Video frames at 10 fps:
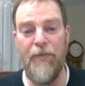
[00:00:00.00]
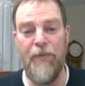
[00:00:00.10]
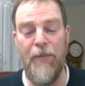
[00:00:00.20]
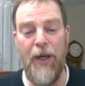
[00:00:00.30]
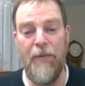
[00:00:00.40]

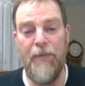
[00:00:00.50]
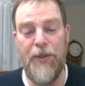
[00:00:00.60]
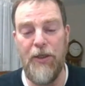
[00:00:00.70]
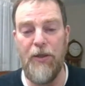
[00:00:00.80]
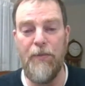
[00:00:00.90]
my
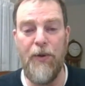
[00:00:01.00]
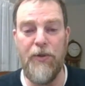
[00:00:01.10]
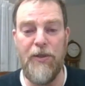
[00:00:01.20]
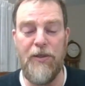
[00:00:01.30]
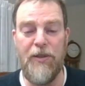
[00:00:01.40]
particular
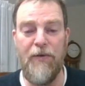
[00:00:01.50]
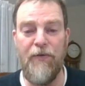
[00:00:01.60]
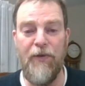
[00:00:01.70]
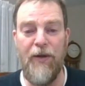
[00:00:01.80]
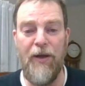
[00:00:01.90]
process
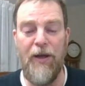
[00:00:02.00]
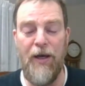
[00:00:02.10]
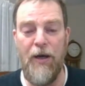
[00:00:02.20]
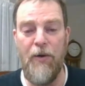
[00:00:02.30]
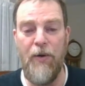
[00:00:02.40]
of
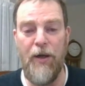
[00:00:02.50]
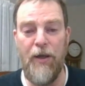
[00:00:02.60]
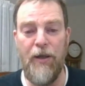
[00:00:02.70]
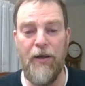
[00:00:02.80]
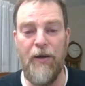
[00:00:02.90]
how
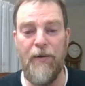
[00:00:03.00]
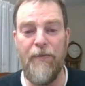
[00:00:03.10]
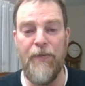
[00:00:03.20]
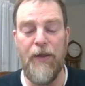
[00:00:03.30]
I